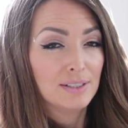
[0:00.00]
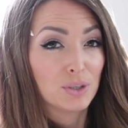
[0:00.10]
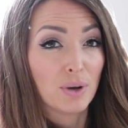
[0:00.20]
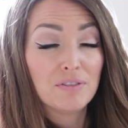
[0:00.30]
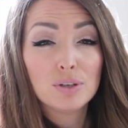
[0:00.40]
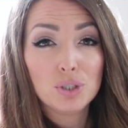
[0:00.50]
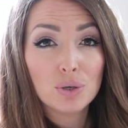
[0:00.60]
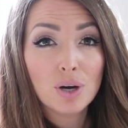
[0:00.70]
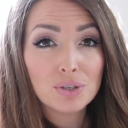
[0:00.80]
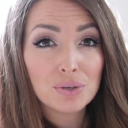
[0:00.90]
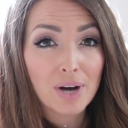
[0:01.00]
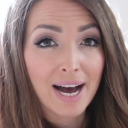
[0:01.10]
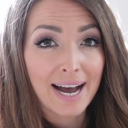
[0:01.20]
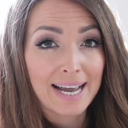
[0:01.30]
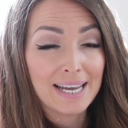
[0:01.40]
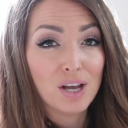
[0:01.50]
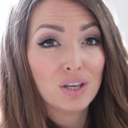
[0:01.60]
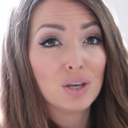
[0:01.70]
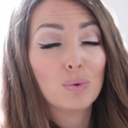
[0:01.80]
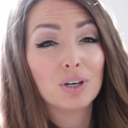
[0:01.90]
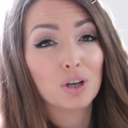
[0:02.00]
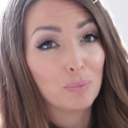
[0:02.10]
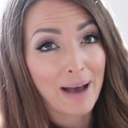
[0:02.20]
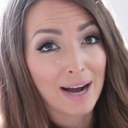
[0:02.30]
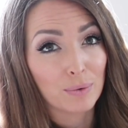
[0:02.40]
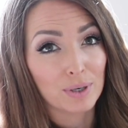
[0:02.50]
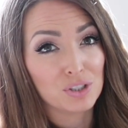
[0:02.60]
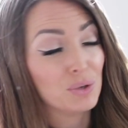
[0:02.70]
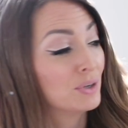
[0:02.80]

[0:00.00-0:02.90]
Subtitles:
So if you do go too high, you want to go backwards.